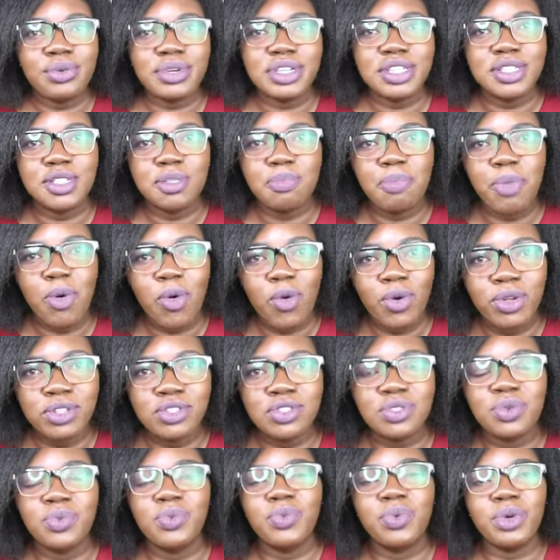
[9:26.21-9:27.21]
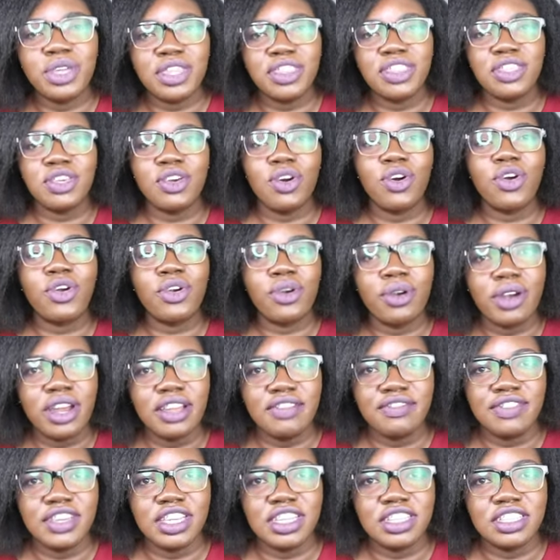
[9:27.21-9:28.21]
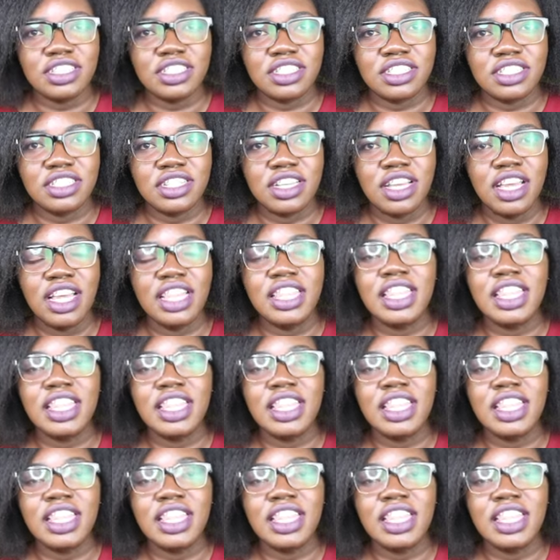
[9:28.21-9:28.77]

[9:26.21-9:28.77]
respond with your cravings.